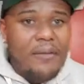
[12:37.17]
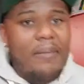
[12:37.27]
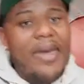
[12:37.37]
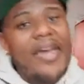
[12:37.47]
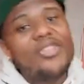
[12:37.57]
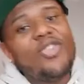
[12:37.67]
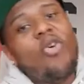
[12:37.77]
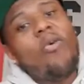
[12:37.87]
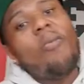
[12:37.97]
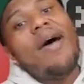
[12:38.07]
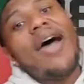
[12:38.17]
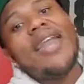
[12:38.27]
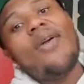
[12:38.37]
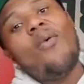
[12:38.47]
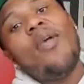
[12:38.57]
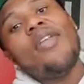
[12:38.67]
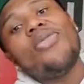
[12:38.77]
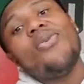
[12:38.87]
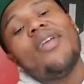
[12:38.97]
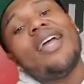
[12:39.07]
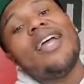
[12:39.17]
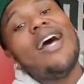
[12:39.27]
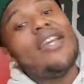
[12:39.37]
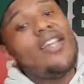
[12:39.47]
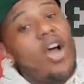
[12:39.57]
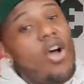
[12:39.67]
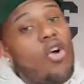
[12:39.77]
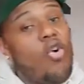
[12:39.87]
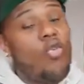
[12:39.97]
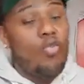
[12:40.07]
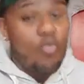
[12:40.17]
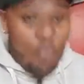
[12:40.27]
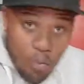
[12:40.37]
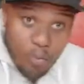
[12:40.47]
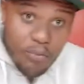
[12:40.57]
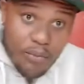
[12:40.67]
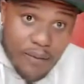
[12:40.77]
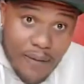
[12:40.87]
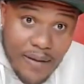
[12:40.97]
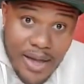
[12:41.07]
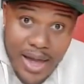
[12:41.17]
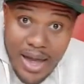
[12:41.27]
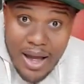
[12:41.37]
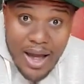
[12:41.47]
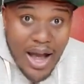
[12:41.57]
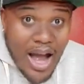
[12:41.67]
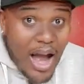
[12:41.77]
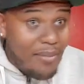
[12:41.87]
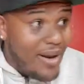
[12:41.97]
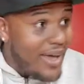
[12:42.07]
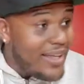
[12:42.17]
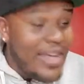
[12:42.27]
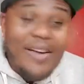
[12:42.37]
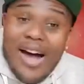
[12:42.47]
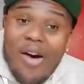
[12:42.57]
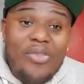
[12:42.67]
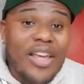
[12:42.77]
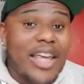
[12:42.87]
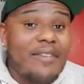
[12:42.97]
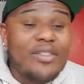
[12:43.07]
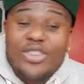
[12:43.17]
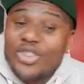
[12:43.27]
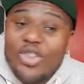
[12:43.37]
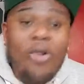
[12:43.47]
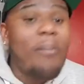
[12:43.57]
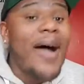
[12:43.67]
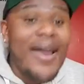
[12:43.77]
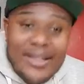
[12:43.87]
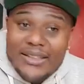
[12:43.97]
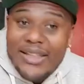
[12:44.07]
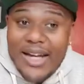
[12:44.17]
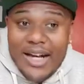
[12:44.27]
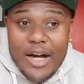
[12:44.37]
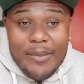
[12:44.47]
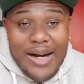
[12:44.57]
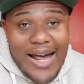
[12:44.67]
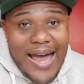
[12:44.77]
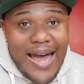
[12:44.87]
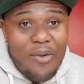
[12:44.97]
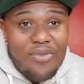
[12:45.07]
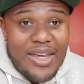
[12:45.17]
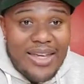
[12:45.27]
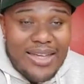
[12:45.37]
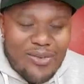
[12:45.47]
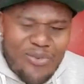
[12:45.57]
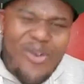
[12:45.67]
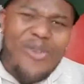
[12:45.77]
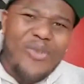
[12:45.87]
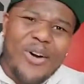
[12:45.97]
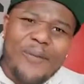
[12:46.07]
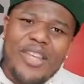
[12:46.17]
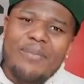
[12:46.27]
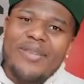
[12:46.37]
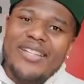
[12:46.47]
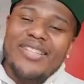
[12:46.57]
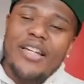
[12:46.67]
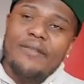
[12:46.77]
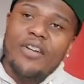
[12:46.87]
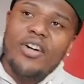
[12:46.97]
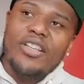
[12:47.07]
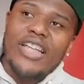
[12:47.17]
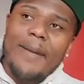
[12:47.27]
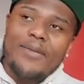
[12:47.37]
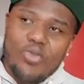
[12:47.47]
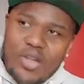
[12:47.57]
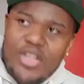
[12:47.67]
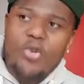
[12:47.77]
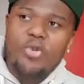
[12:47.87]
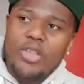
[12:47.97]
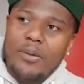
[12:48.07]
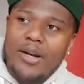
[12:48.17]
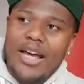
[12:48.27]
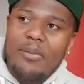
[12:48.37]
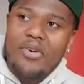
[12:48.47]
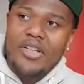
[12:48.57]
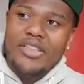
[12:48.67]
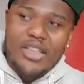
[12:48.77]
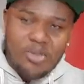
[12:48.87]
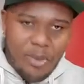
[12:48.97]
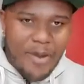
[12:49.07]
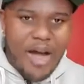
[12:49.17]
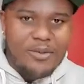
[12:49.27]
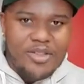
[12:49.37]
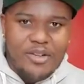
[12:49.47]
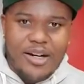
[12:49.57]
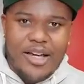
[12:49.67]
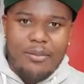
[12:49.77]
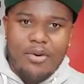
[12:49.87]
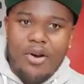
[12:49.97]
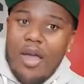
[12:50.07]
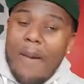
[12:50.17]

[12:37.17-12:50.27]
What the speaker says: Man, Joe Biden went through the goddamn roof. I'm like, I don't think even Joe Biden see that coming. I don't think. Well, he's been in the Senate for a long time, so he knew who Jim Clyburn is. He knew the power of Jim Clyburn.